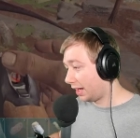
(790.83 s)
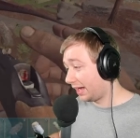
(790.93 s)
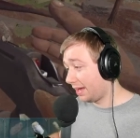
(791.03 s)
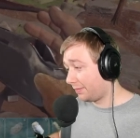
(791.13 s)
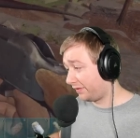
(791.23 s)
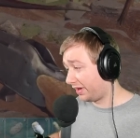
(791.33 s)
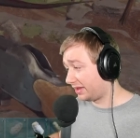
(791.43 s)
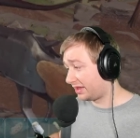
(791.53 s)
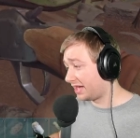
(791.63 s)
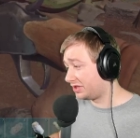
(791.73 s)
I can't believe I
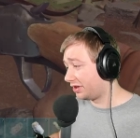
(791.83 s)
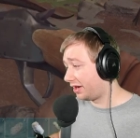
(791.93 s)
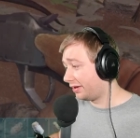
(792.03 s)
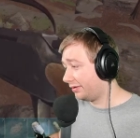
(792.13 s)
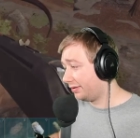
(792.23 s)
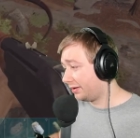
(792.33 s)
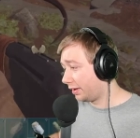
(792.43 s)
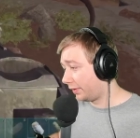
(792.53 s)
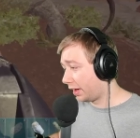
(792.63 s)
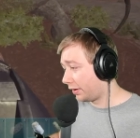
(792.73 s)
hit that shot.
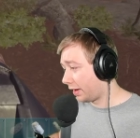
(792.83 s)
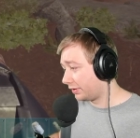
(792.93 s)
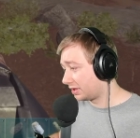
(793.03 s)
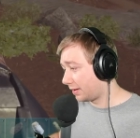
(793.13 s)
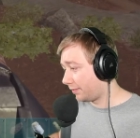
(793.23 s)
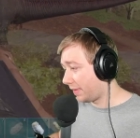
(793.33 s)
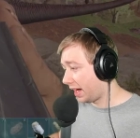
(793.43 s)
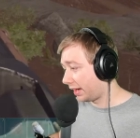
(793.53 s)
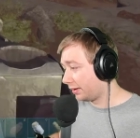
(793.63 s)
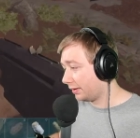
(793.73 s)
There we go, now he's coming
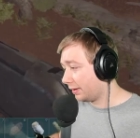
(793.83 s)
back.